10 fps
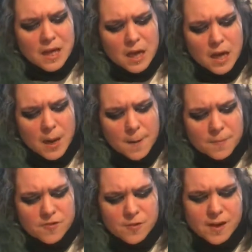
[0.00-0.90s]

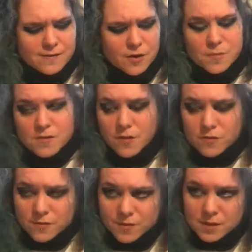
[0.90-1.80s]
So yeah, Tom starts
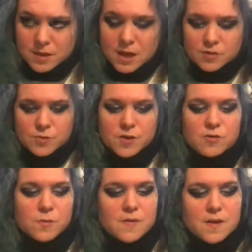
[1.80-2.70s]
off in the Natural
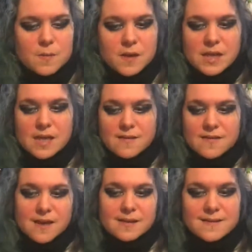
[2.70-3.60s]
History Museum, then he gets
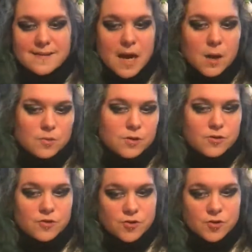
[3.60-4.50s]
sent down
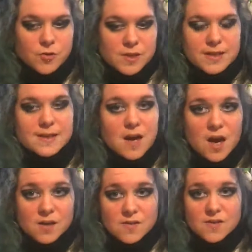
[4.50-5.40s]
to the
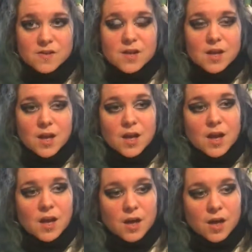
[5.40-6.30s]
gut,
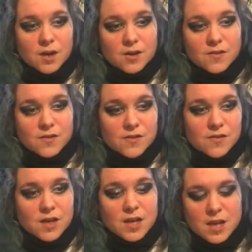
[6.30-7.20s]
and
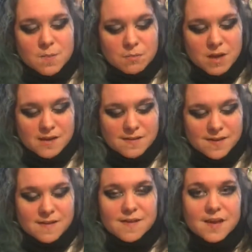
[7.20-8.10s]
he meets
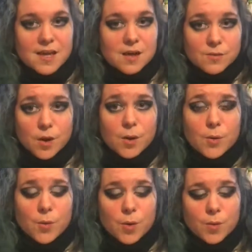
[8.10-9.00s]
his
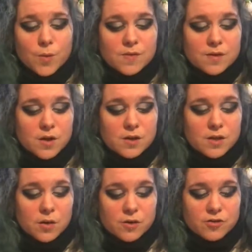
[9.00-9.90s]
hero, who is an
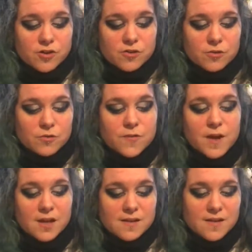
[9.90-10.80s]
archaeologist called
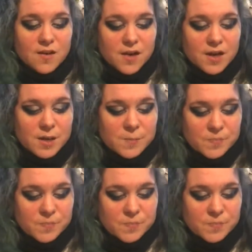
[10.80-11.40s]
Valentine,